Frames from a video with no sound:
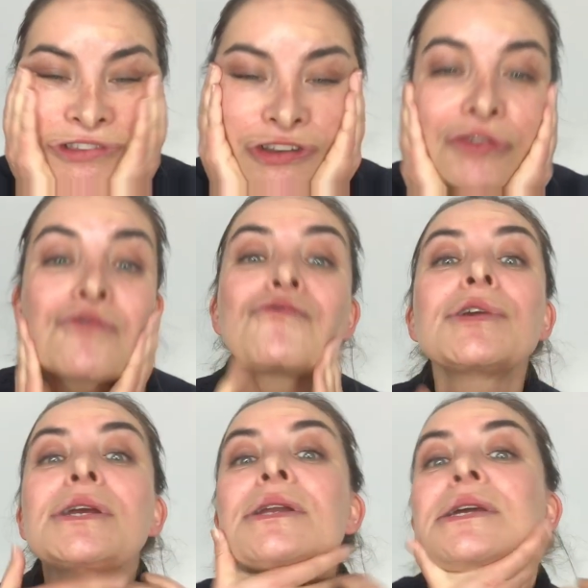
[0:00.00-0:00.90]
Just
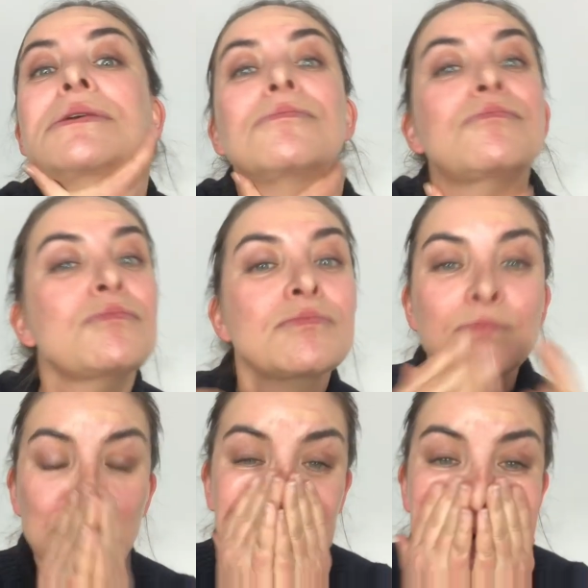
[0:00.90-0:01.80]
really
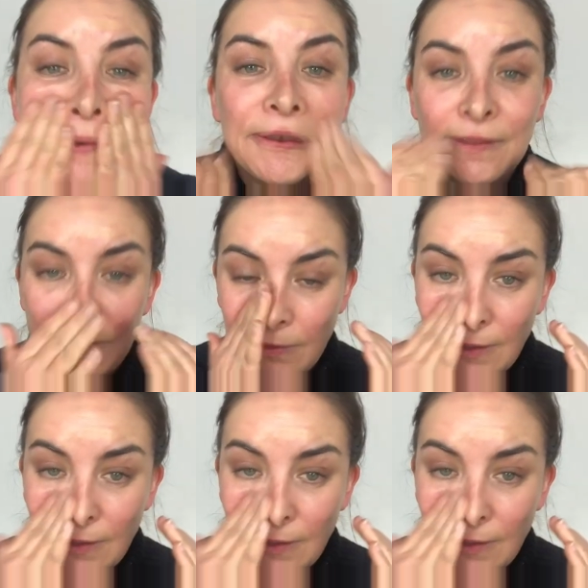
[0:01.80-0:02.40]
push it into the